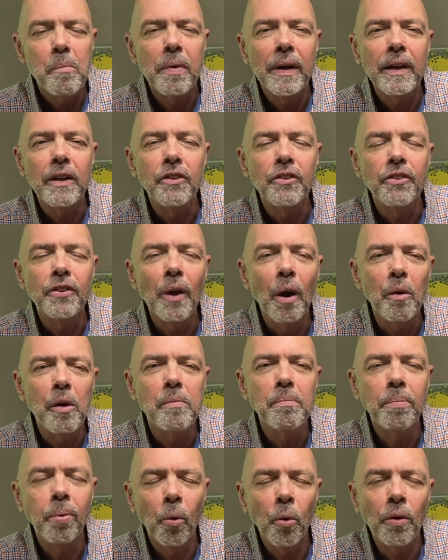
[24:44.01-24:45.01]
but it's so
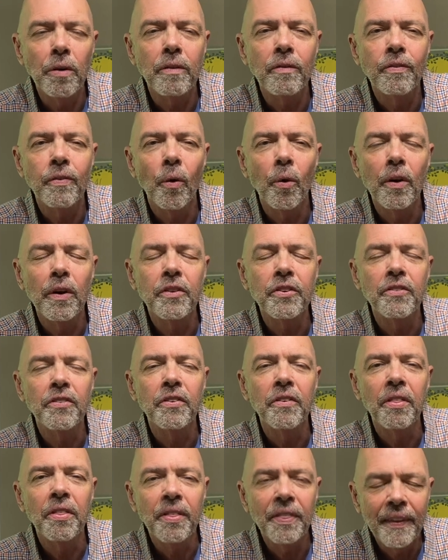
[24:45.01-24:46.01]
important for us
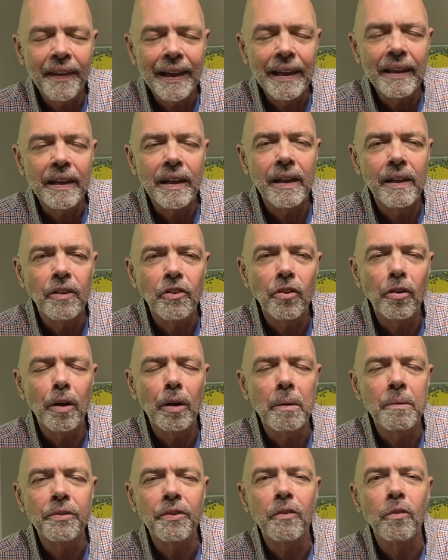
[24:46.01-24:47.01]
to think in
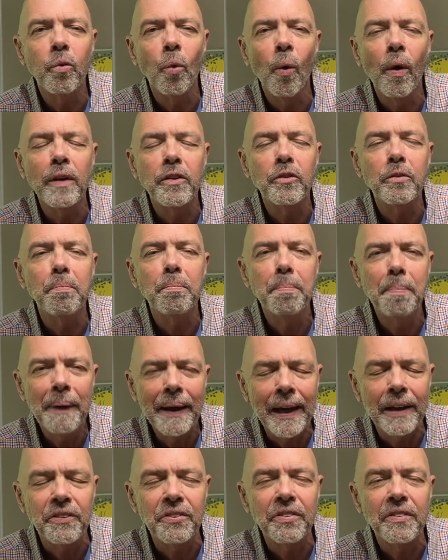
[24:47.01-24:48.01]
terms of what's
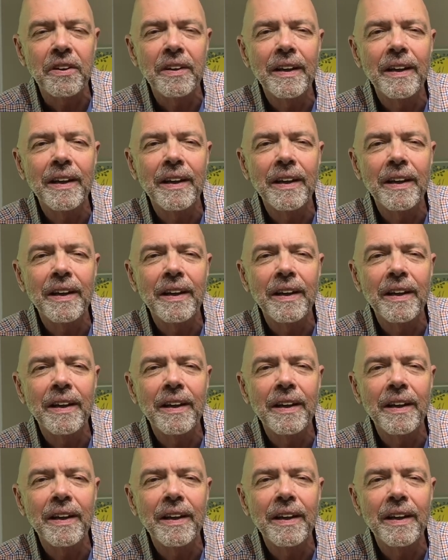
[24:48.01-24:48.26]
best.